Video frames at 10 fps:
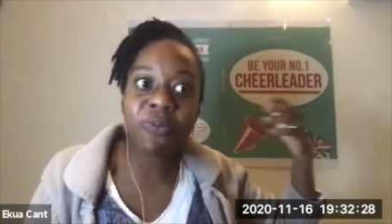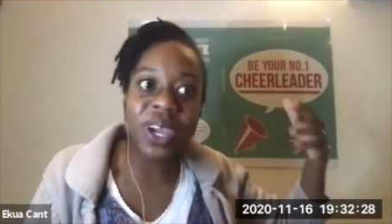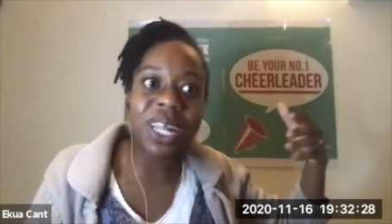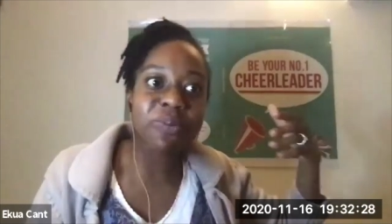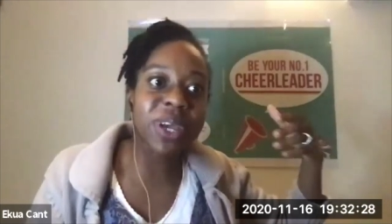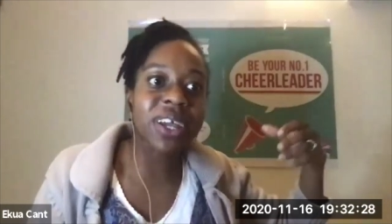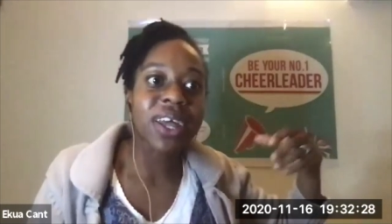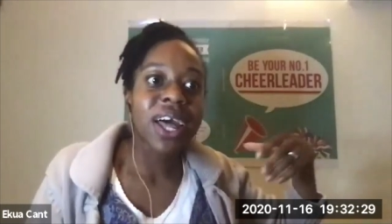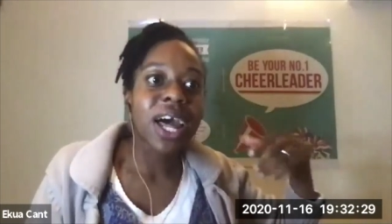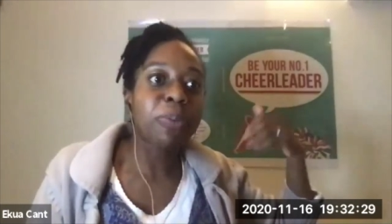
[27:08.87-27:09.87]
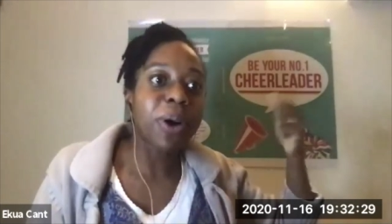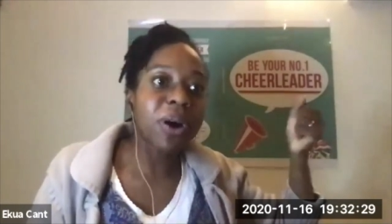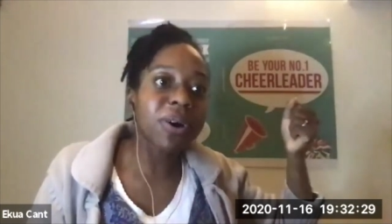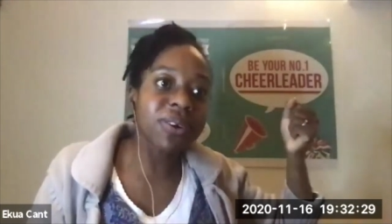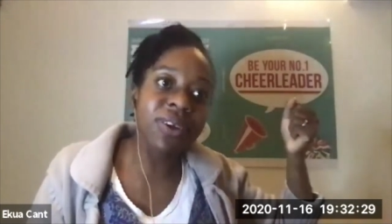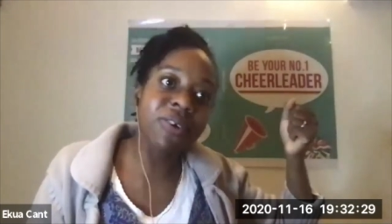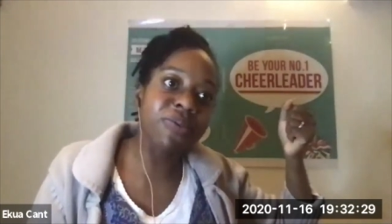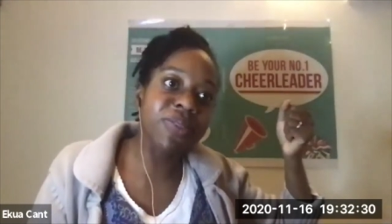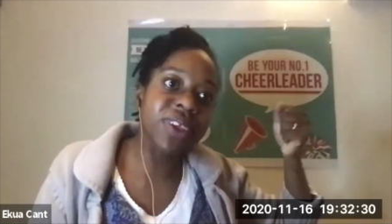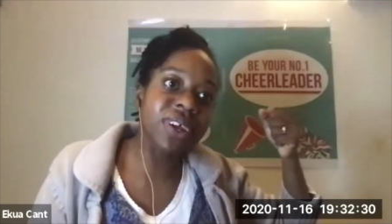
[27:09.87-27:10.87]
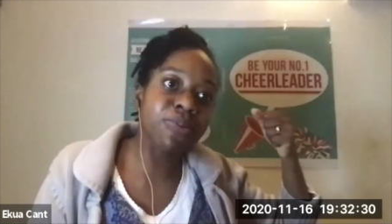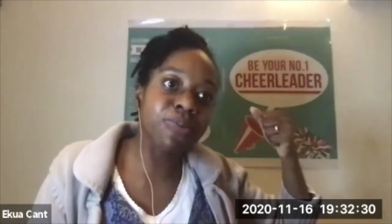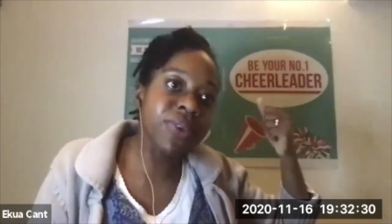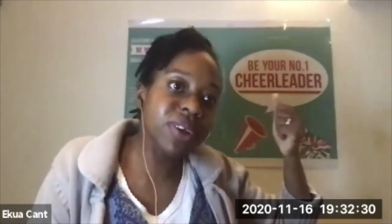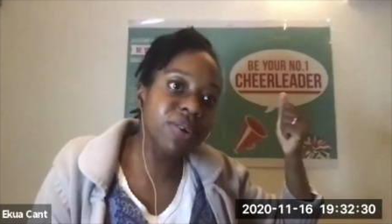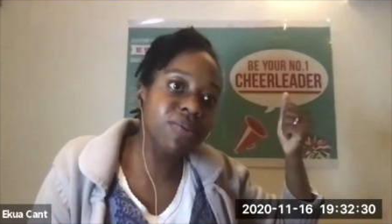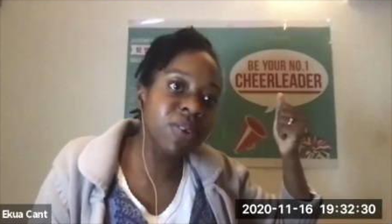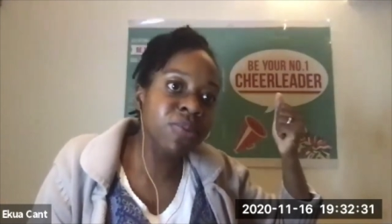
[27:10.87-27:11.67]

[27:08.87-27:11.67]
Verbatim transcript: failure being a part of the, you know, the,